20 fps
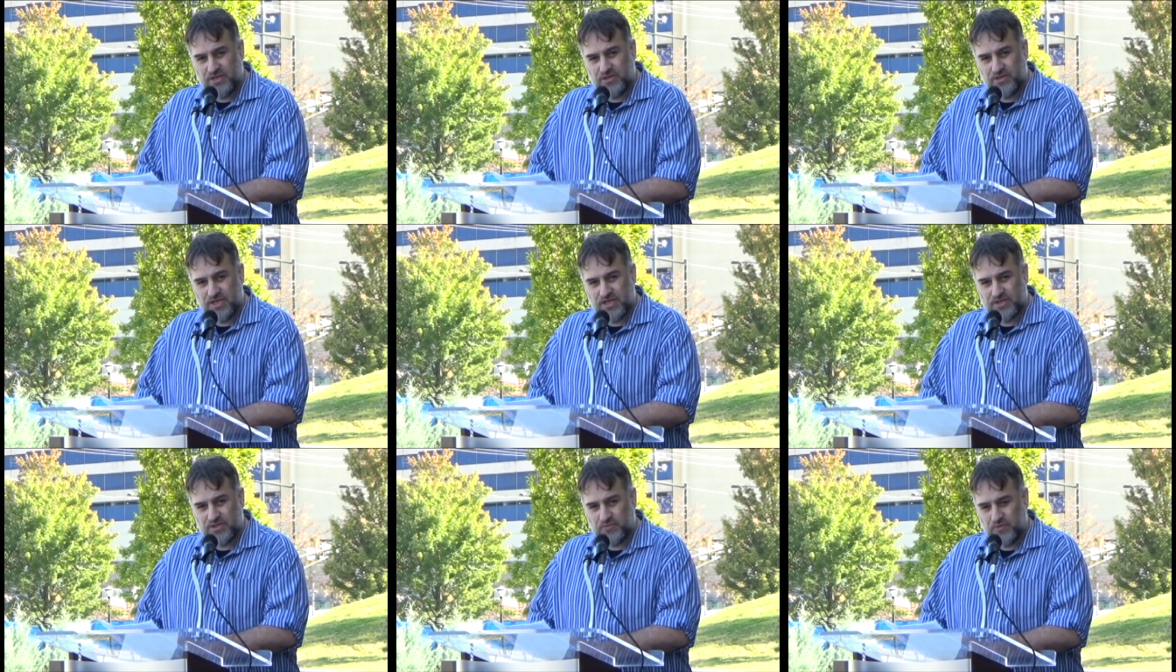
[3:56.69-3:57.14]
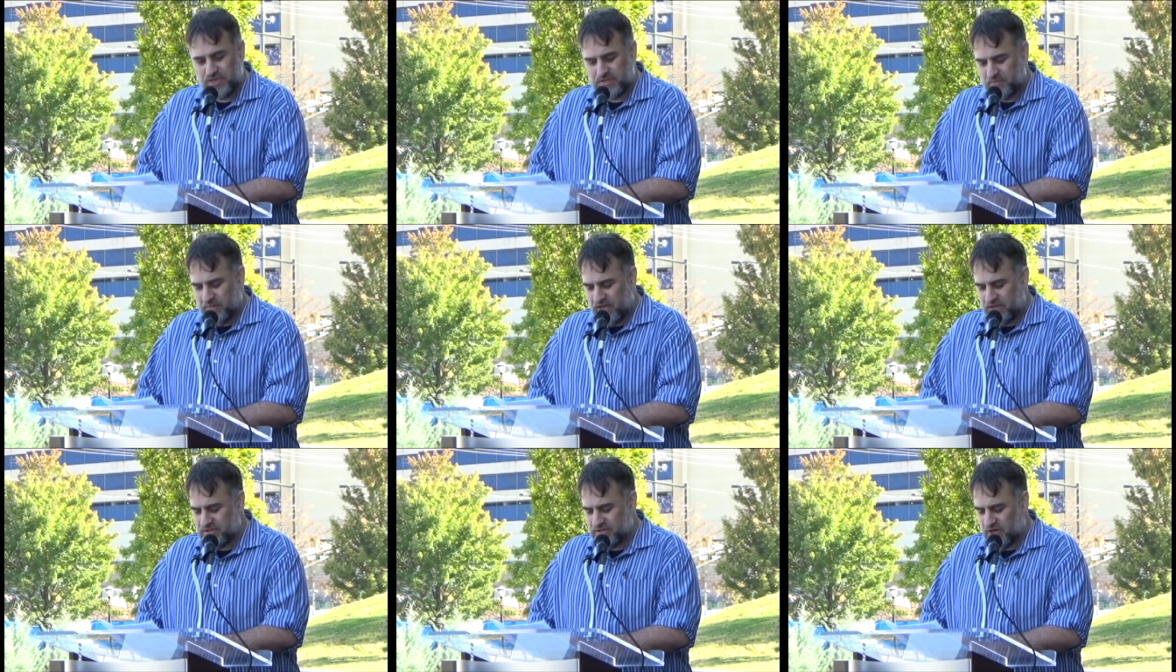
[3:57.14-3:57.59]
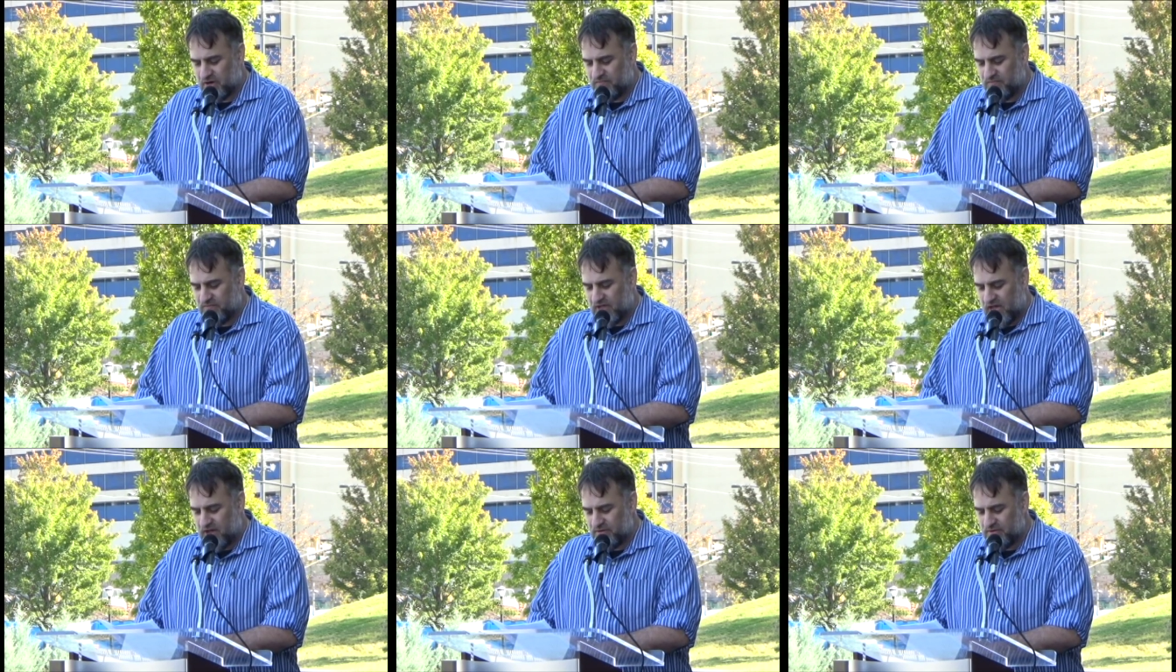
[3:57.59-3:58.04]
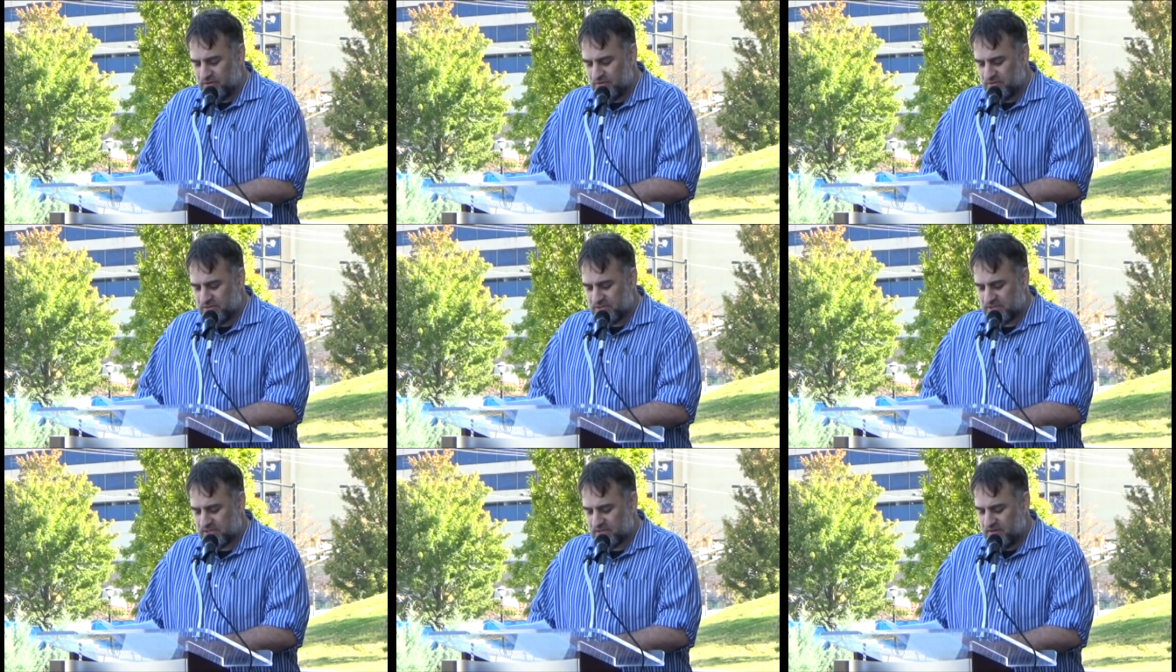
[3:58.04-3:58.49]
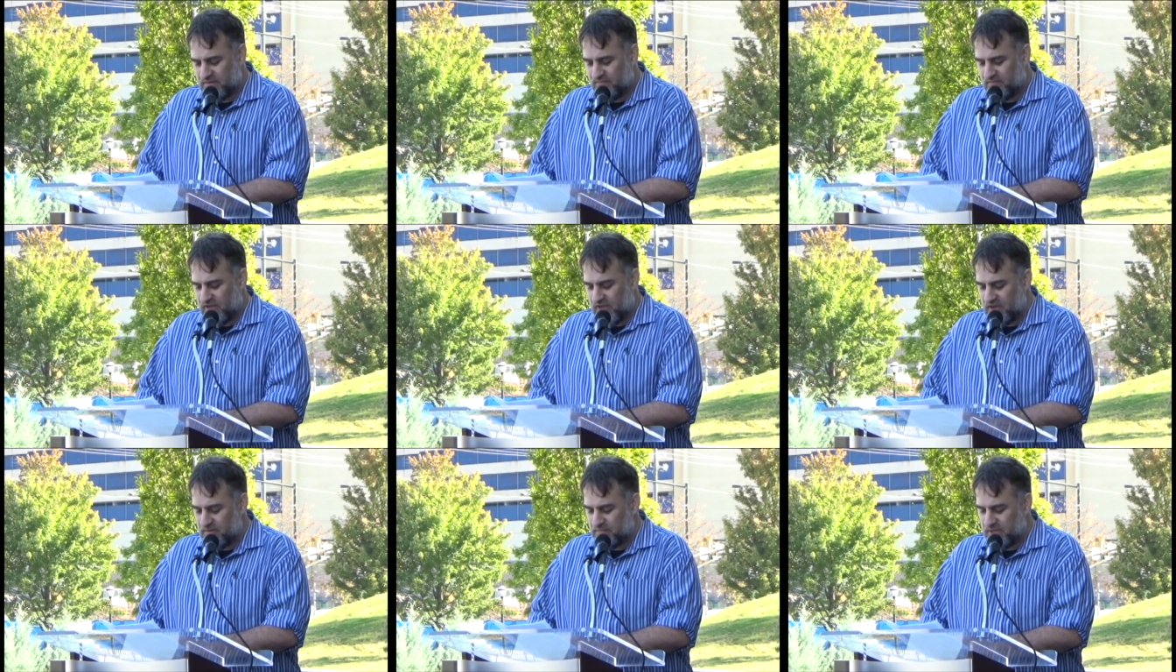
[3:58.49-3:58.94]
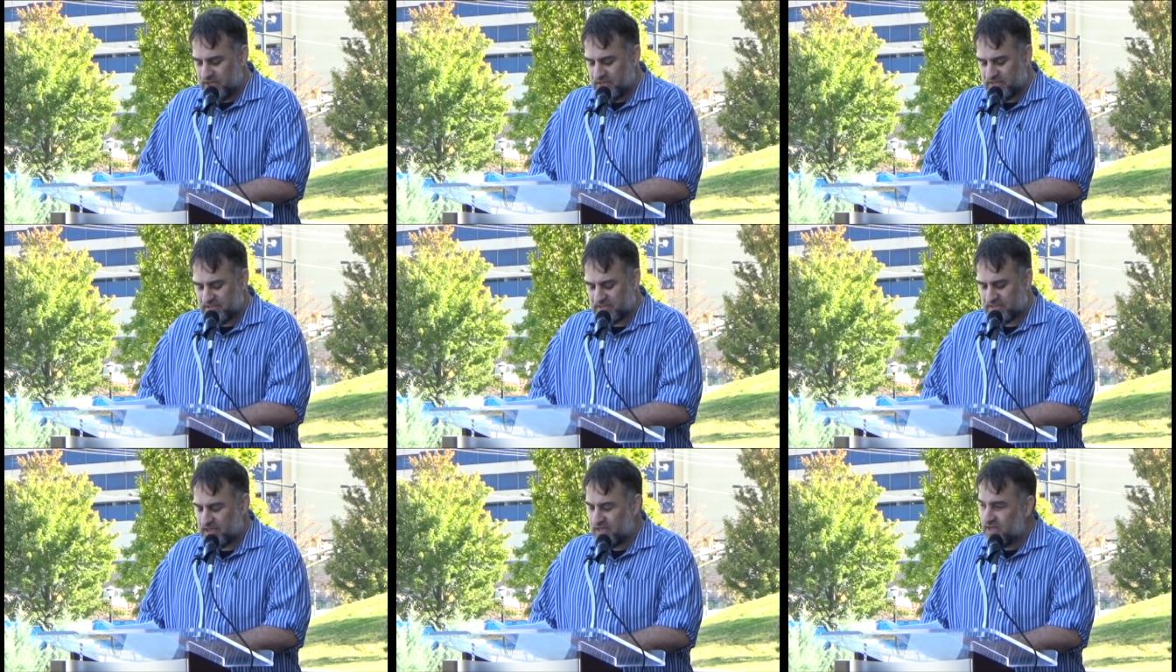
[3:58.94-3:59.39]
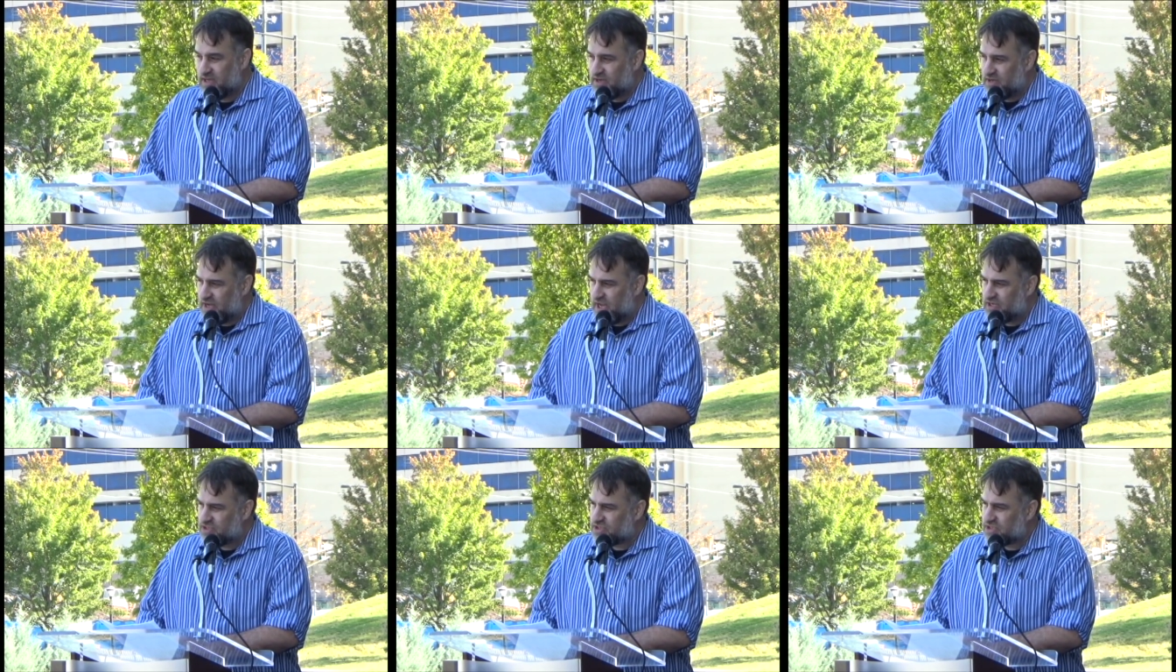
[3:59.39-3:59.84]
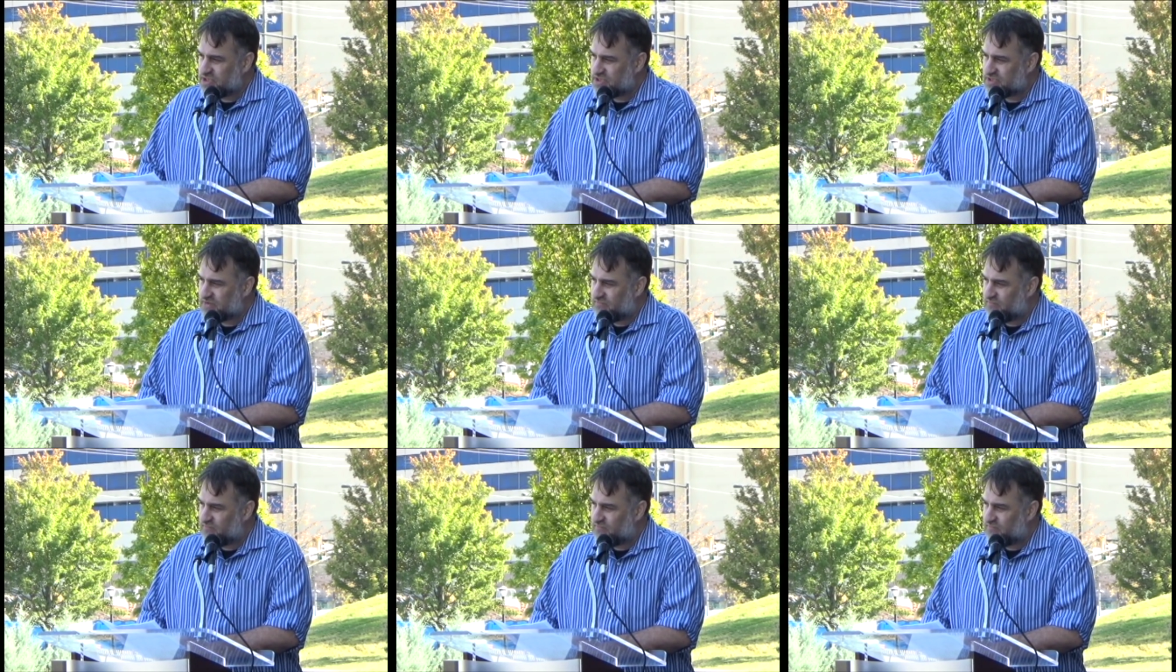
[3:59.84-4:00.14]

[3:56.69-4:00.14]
who disrespect our values, families, nations